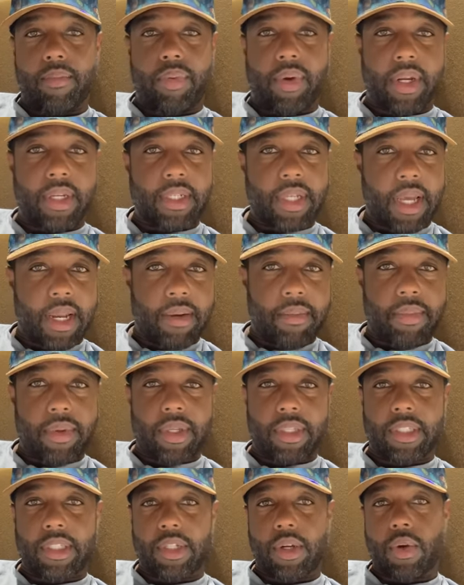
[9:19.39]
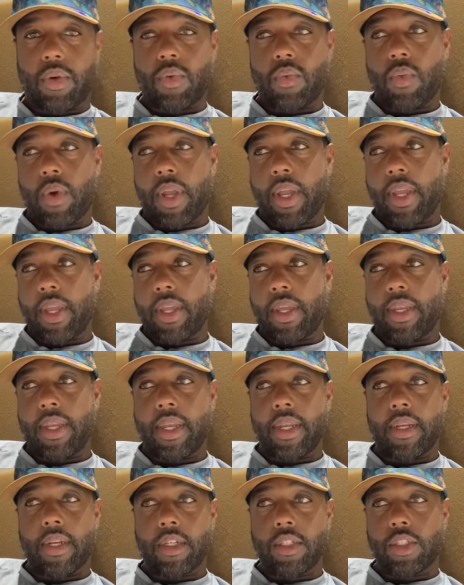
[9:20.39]
breast got to be a certain way, and
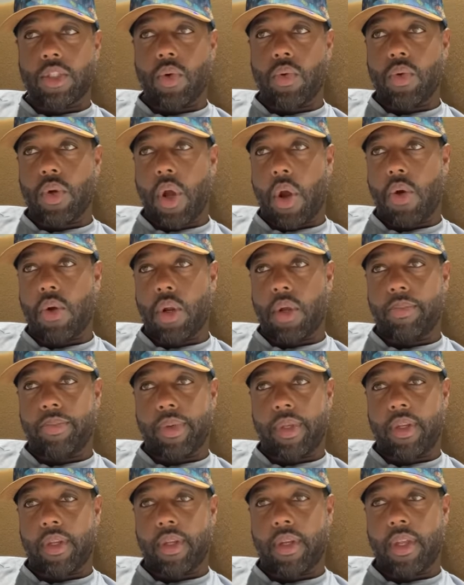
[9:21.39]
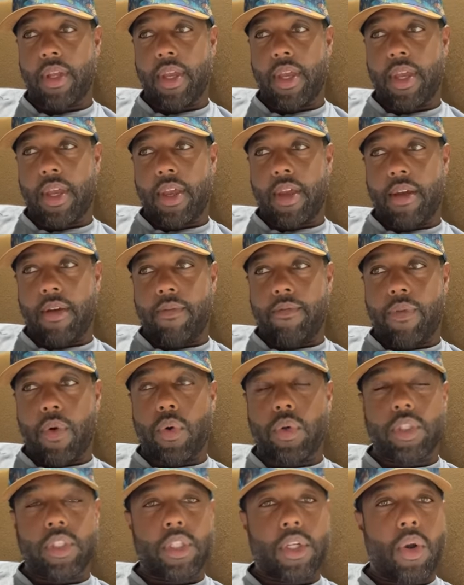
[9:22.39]
getting so caught up in
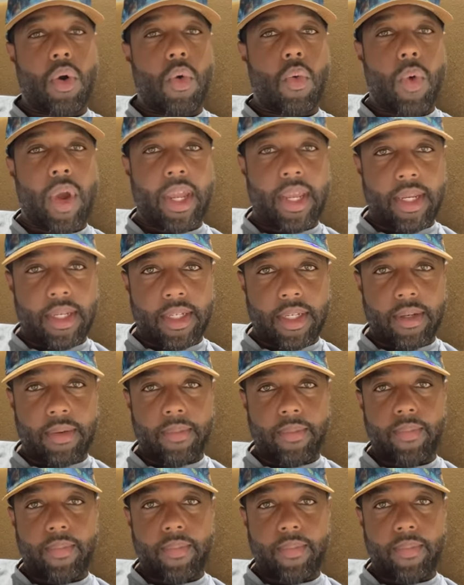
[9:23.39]
focusing on weight.